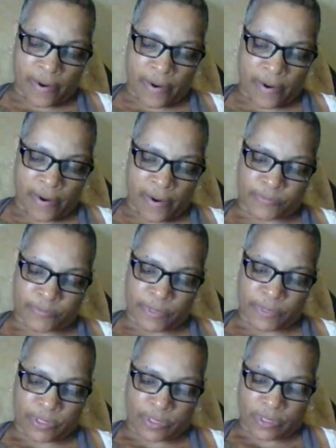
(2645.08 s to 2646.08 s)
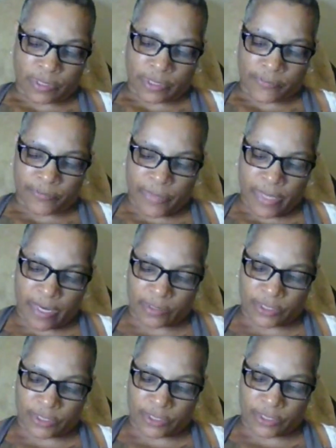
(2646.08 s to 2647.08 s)
has changed.
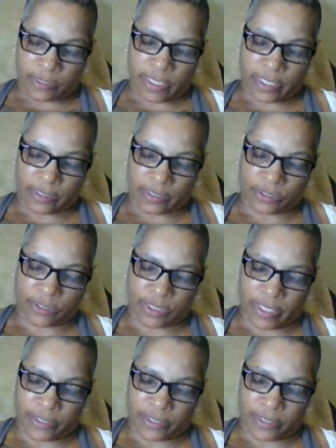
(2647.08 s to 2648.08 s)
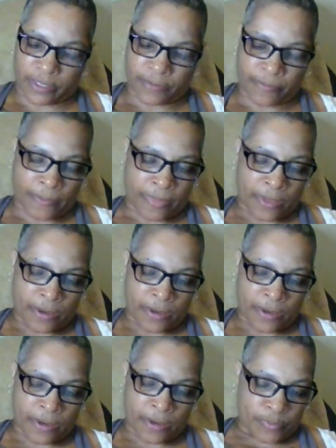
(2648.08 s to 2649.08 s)
We prayed at the entrance of
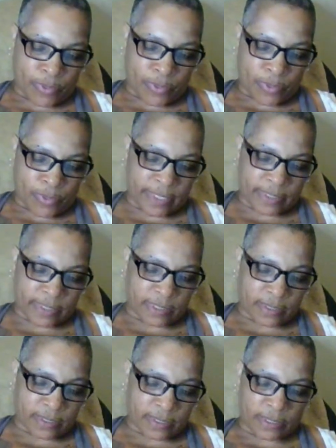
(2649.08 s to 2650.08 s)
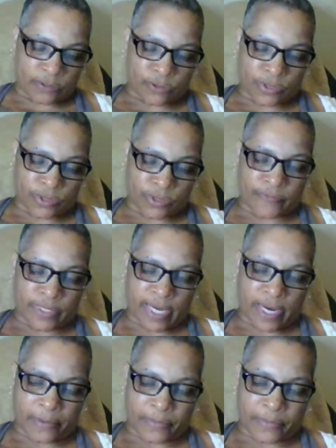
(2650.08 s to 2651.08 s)
heaven that
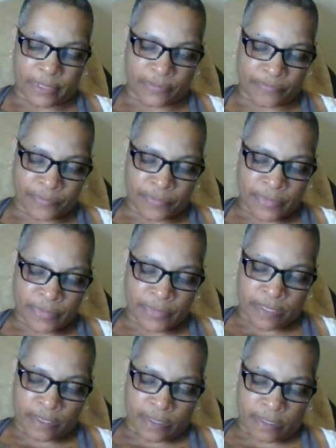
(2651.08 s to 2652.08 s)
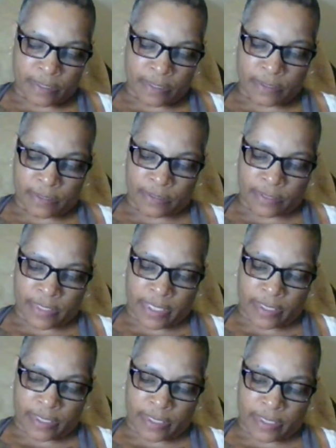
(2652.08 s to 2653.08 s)
I would be successful in
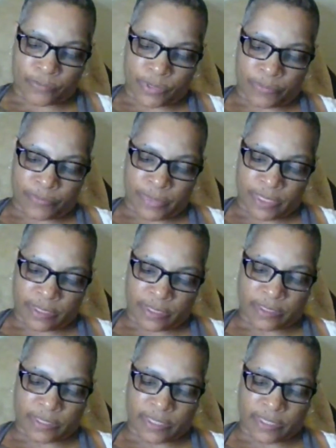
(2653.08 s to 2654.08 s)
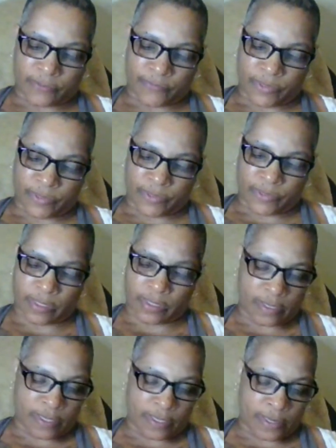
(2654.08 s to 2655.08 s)
purchasing it and that we
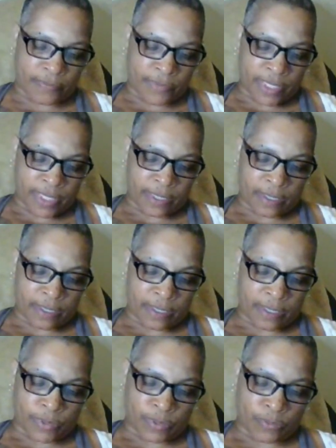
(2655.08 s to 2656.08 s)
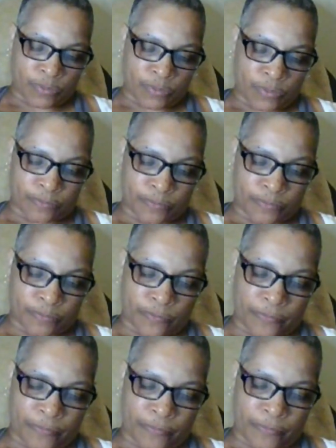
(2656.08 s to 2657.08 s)
would both be completely healed
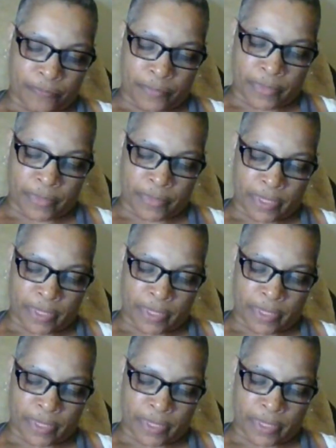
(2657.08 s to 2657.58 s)
by God.